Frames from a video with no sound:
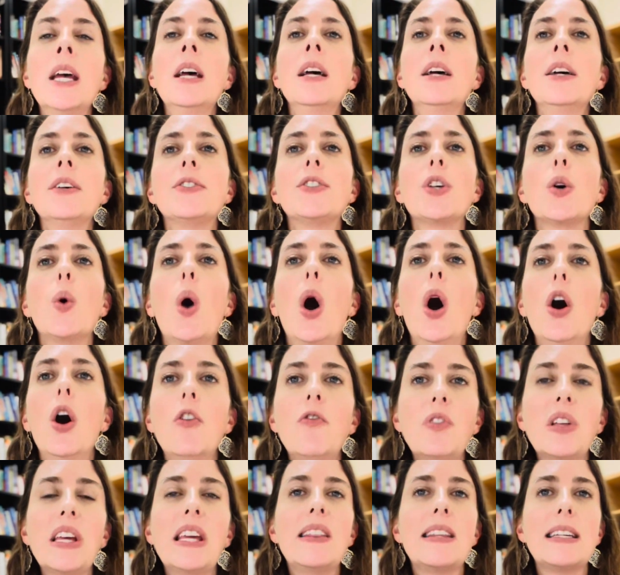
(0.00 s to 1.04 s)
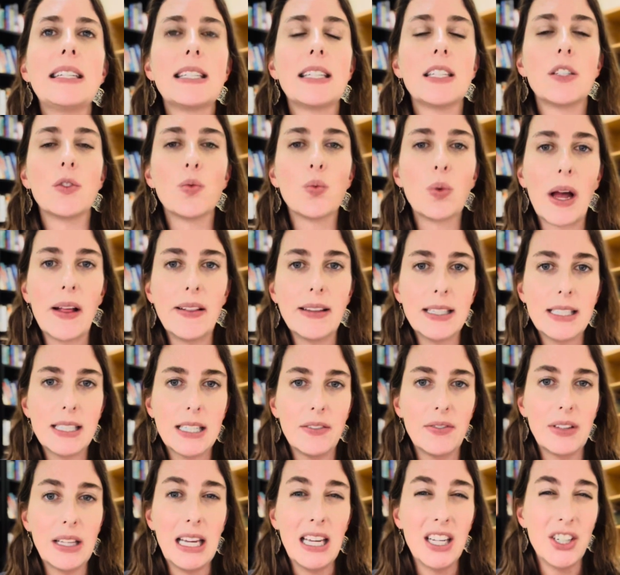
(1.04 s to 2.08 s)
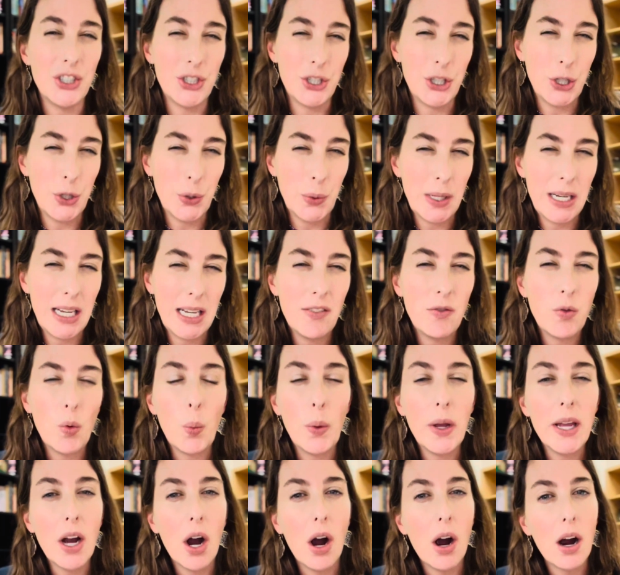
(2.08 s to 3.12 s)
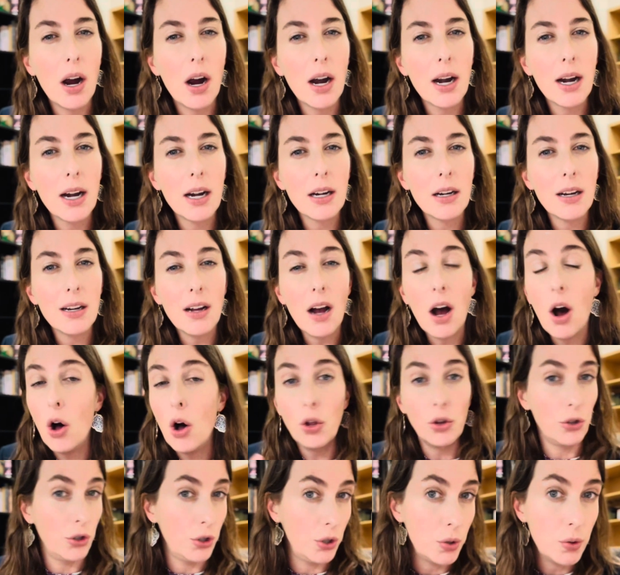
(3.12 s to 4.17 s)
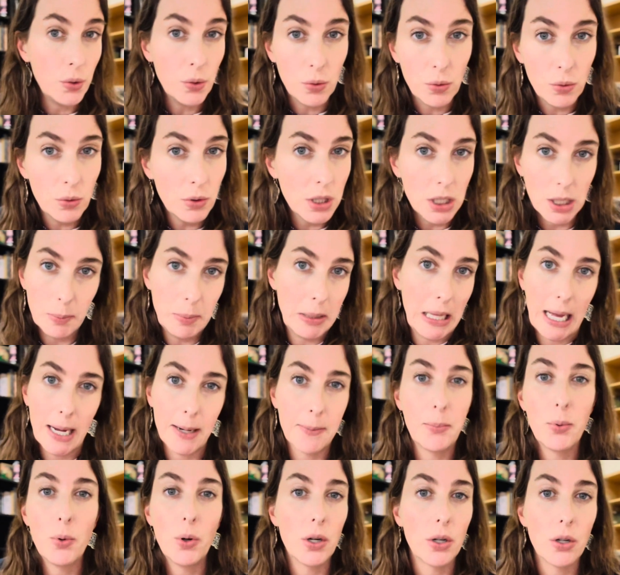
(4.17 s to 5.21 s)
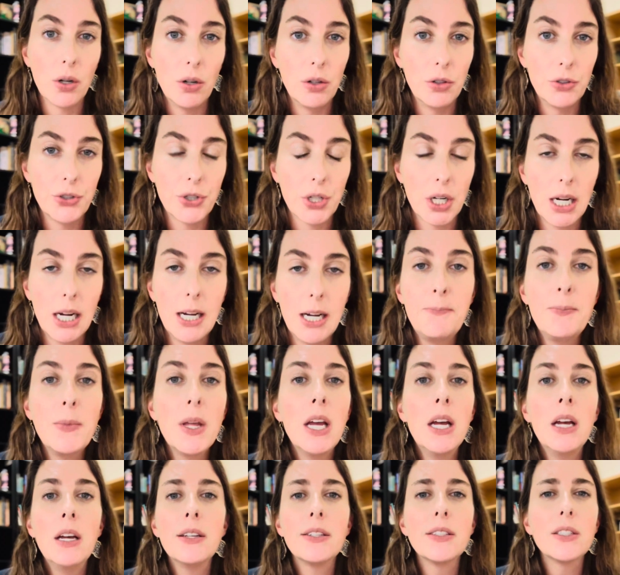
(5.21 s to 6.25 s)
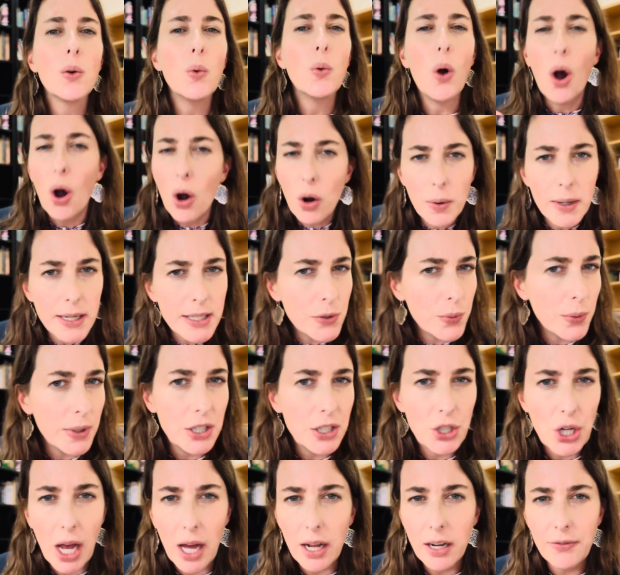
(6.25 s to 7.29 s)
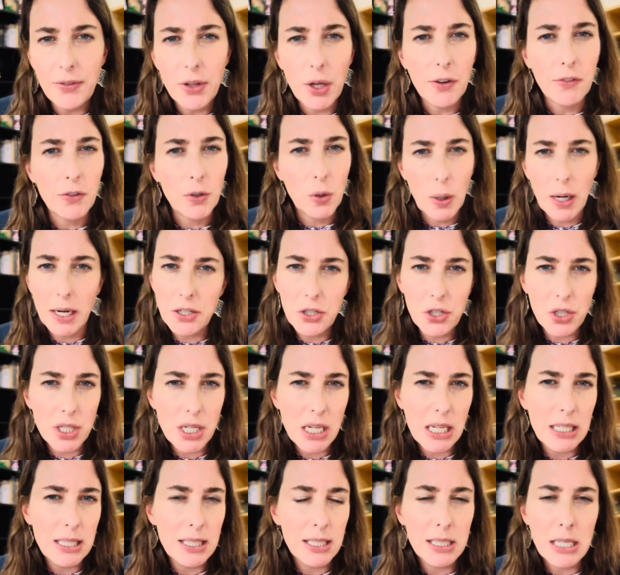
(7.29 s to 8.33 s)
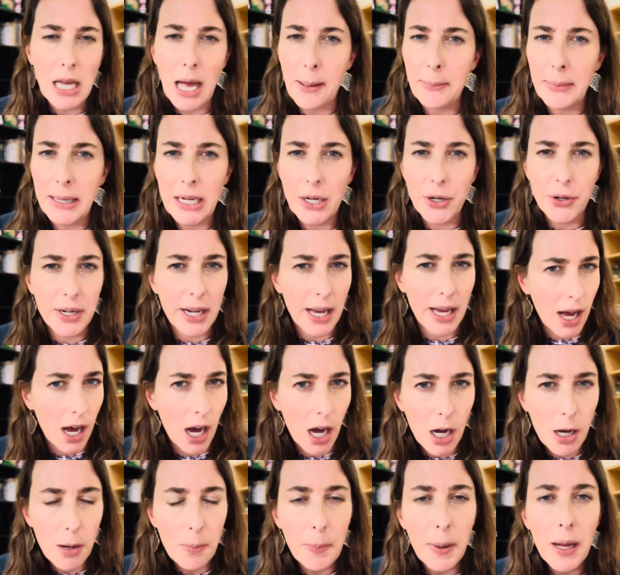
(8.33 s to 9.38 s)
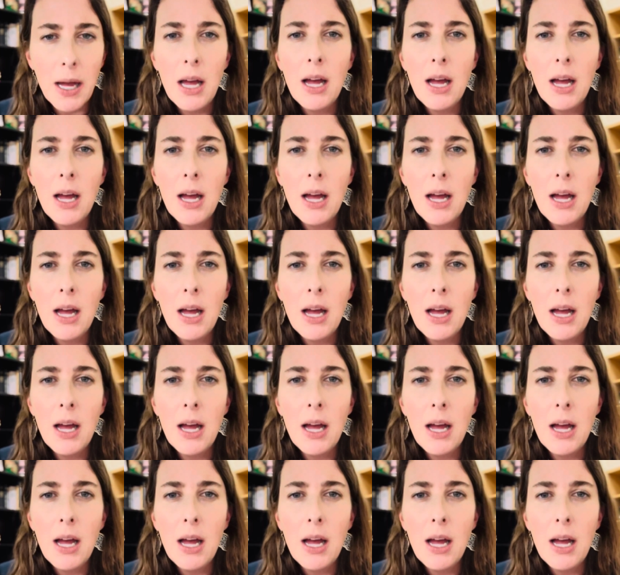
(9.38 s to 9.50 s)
So hopefully this is relatively intuitive. We are all new to Blackboard Ultra, so always reach out if you have questions. I'm here to help.